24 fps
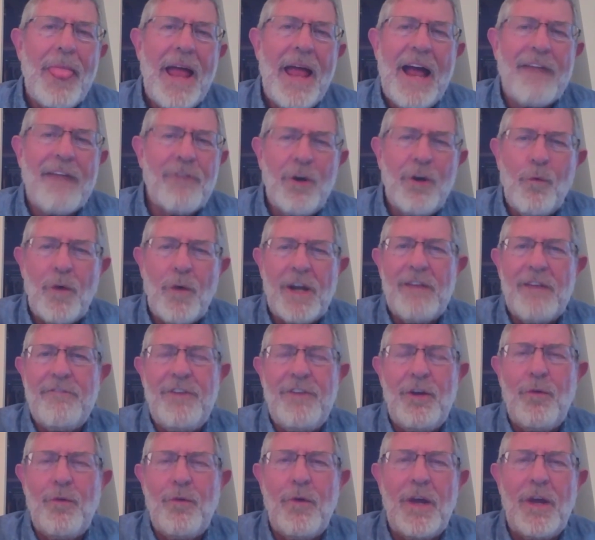Every one of
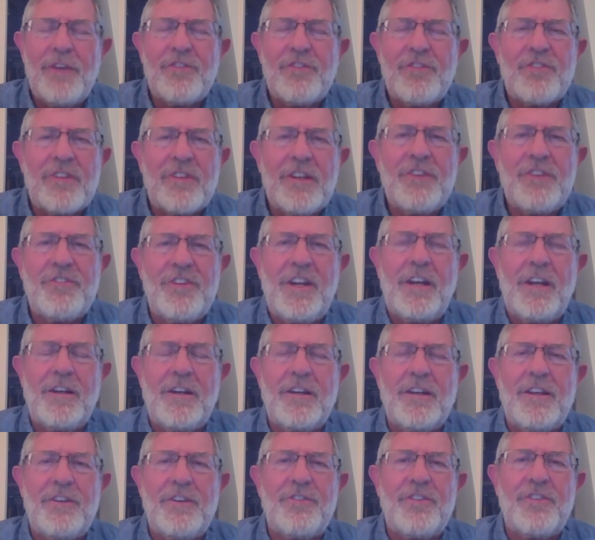you is listening
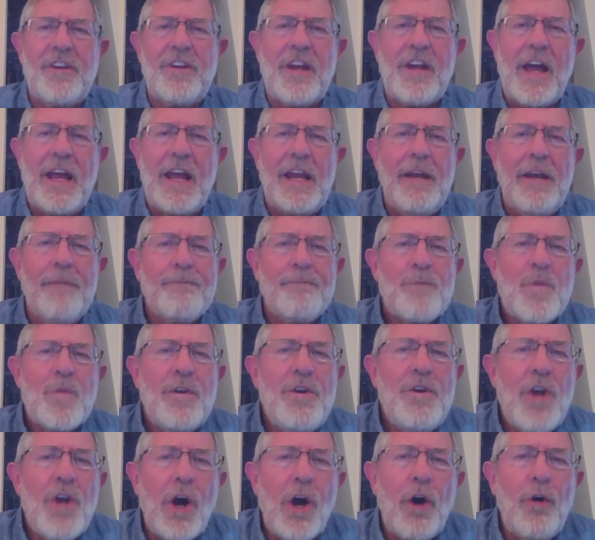to this tonight
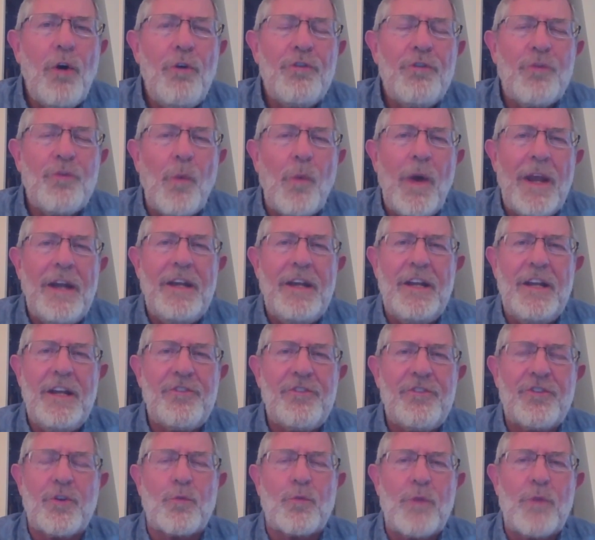knows what it is to